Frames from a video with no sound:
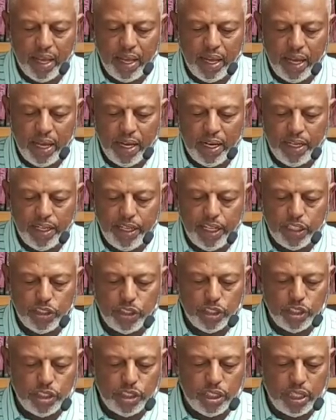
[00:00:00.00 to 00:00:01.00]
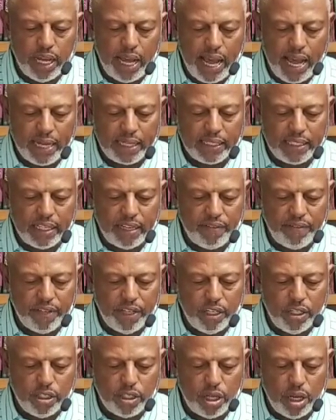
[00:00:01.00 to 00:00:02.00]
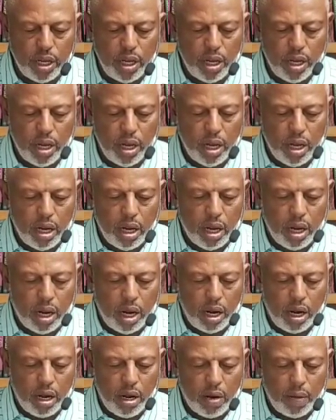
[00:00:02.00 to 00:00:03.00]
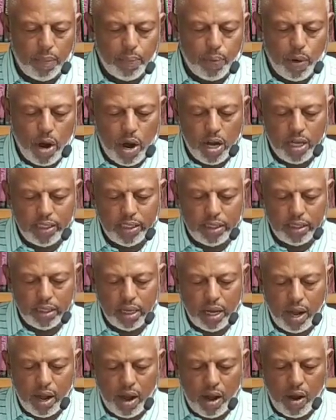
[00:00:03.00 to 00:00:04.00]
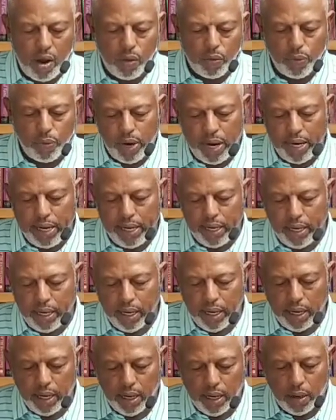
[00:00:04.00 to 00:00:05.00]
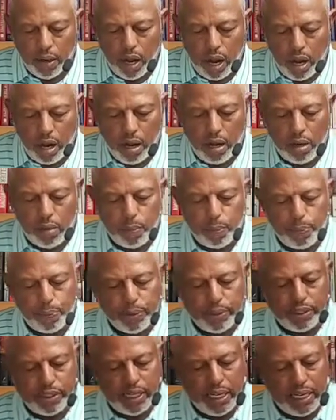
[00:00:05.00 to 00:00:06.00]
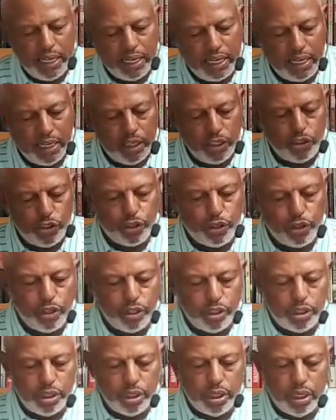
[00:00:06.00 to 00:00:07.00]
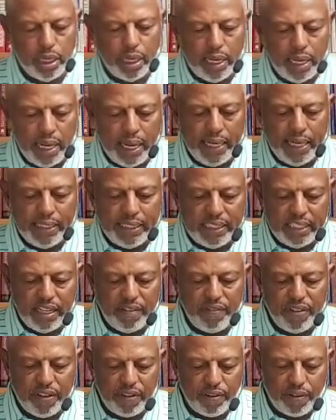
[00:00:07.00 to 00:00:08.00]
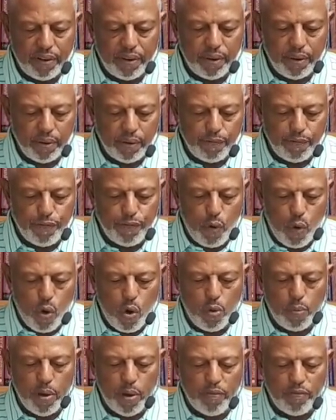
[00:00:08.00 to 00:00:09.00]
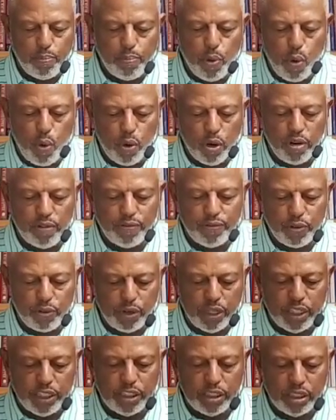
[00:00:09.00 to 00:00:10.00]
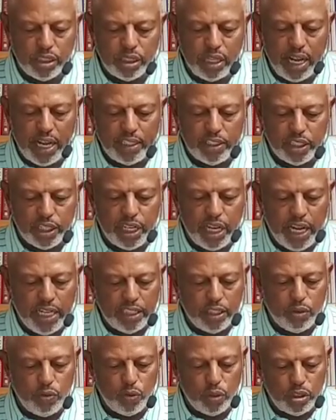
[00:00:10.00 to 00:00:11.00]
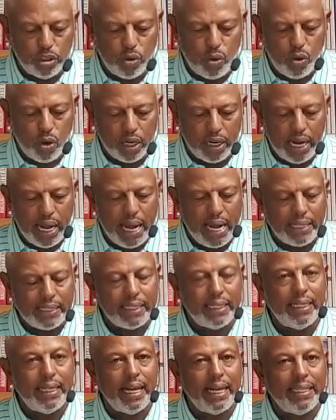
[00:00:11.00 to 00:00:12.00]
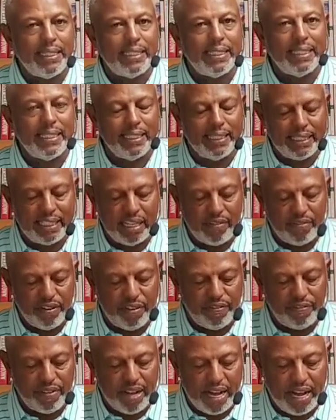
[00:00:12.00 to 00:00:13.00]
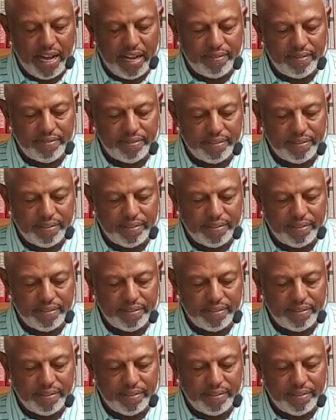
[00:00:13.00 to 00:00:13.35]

In addition to the activities uh, Broads already uh, presented in the church, a civic form of Board of Christians Education was organized in 1975.